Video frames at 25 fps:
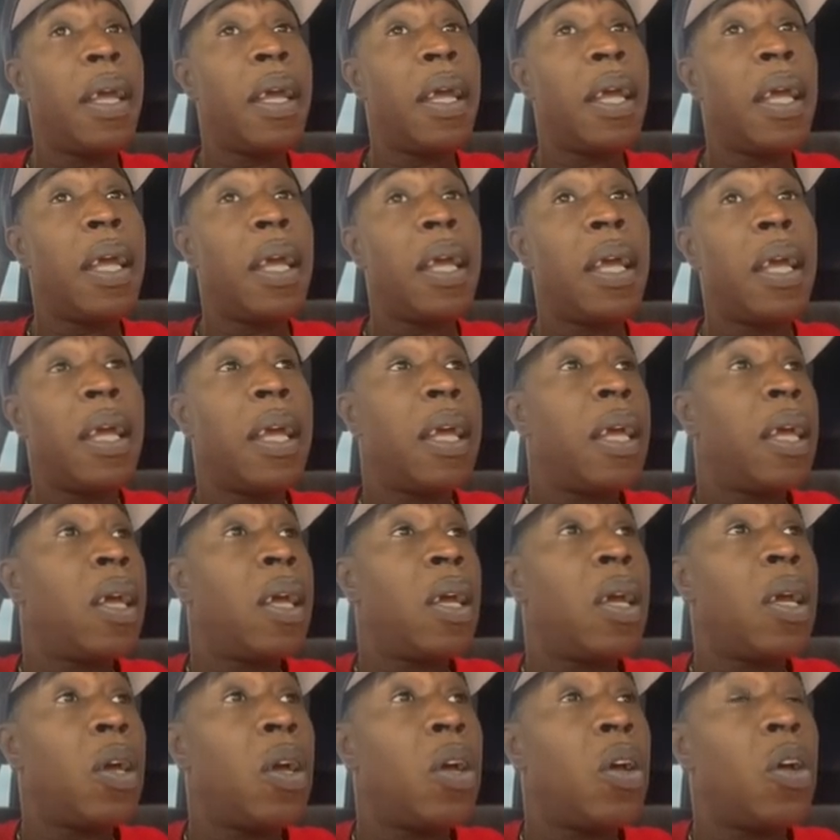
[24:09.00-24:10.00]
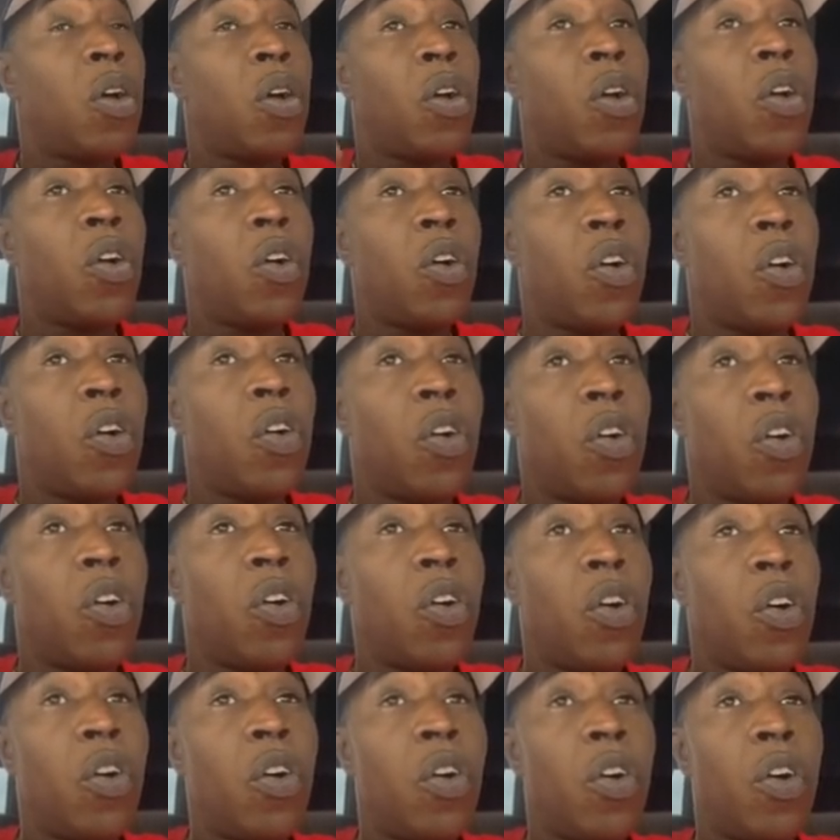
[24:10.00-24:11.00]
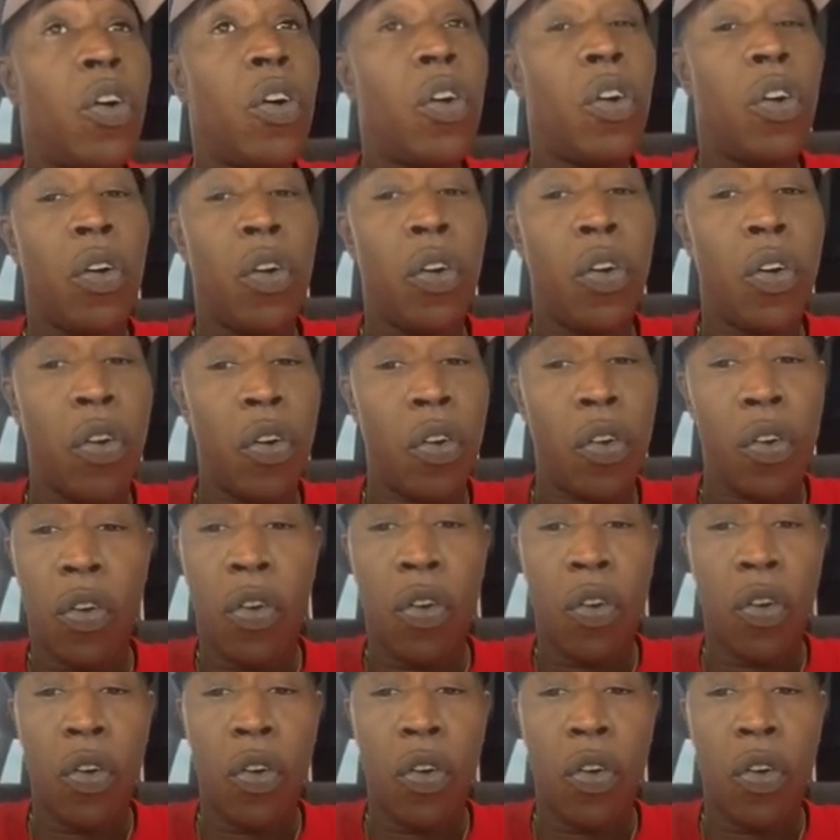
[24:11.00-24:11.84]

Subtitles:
Nobody speaks.